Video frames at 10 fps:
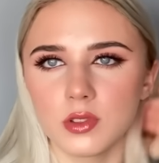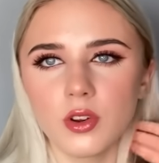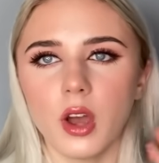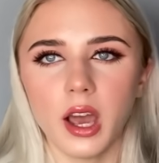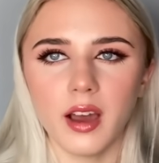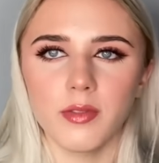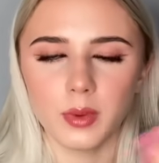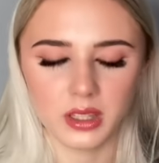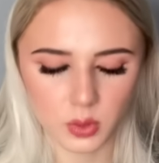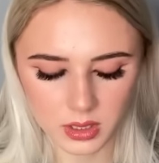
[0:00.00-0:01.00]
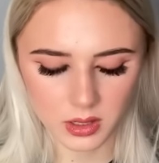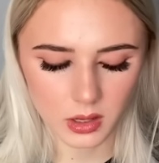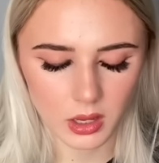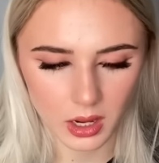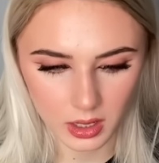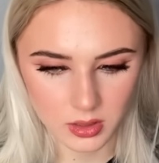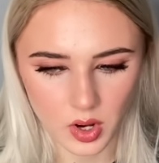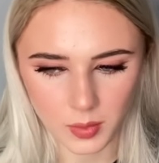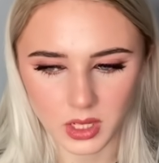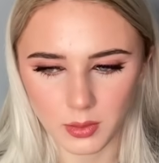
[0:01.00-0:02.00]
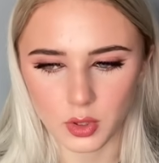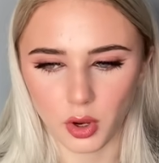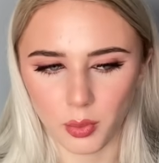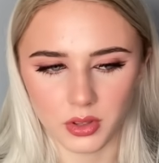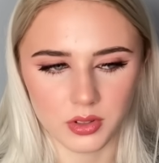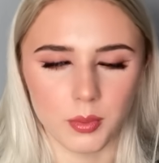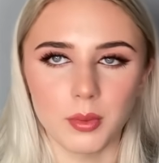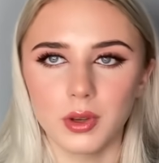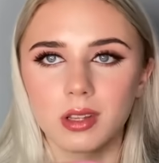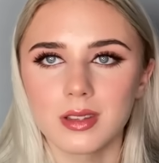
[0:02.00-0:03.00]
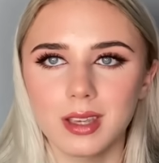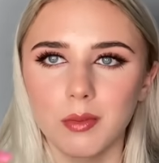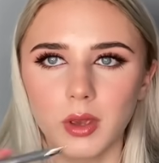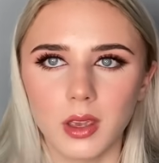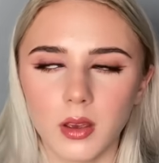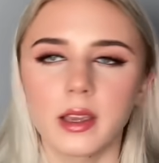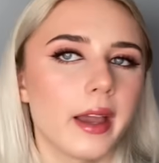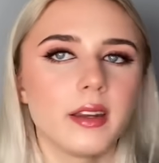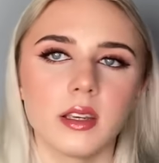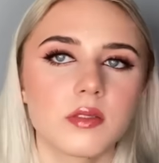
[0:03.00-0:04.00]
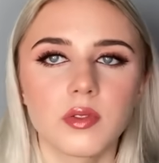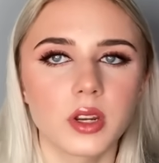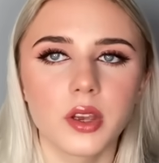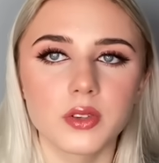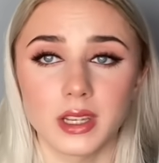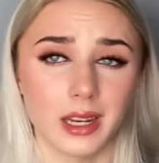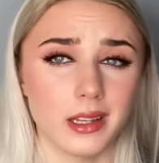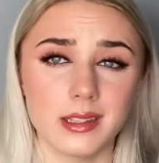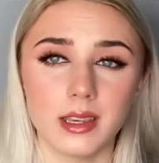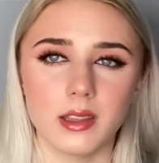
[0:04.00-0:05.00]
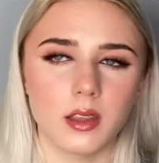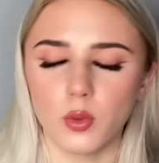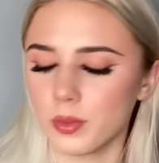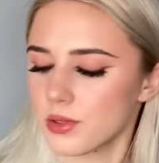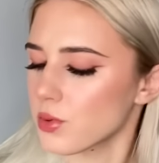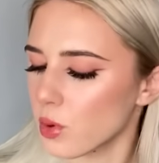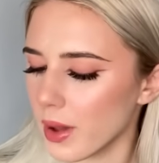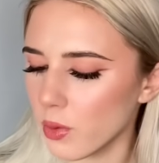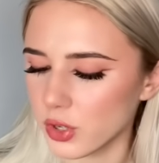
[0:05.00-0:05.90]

You know, I have my Twitter and Instagram DMs open so that people can send me like ideas for videos and any tea that they want me to talk about,